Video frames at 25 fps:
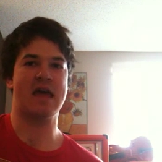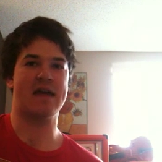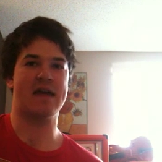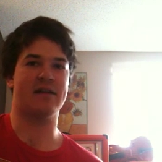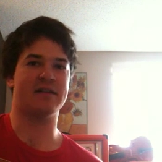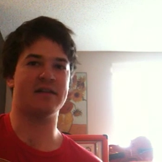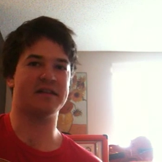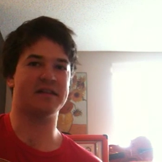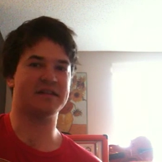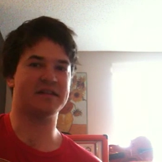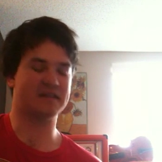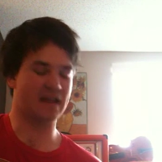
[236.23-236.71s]

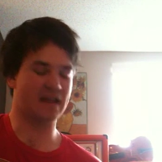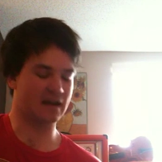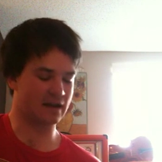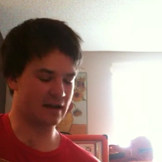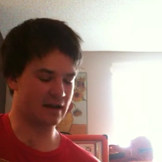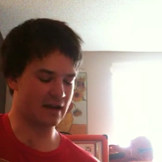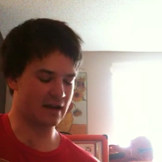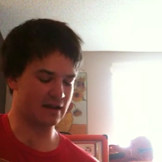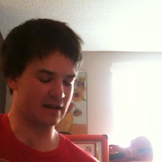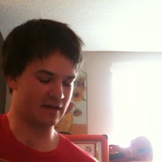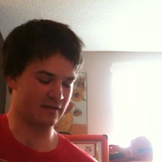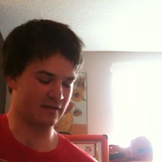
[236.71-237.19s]
on the
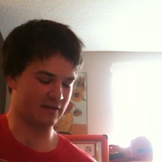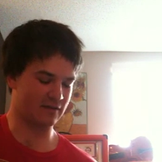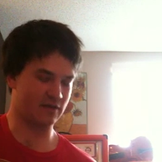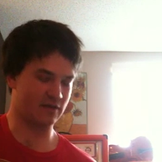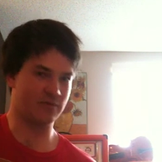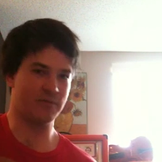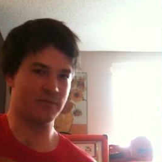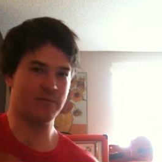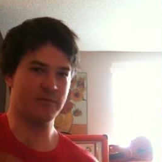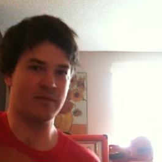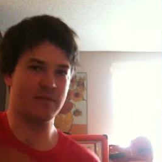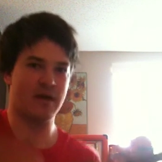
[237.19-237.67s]
2nd I Love
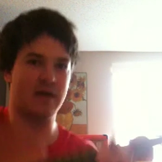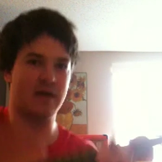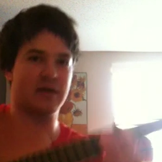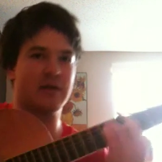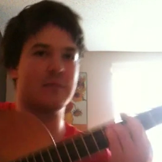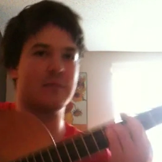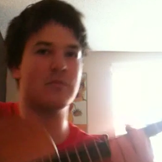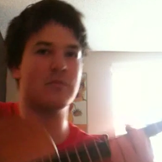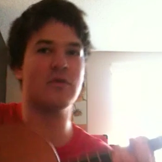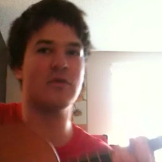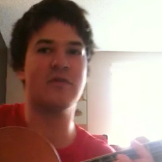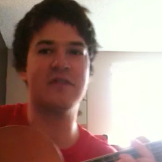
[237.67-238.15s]
You, I'm
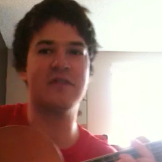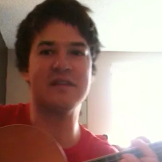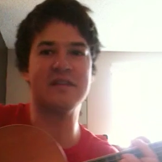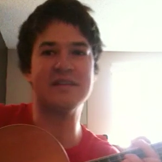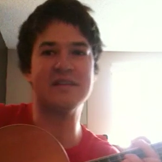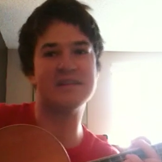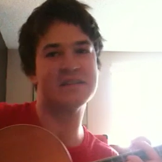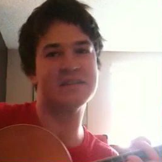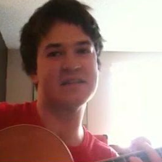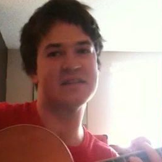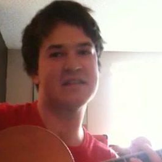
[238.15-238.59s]
going to move into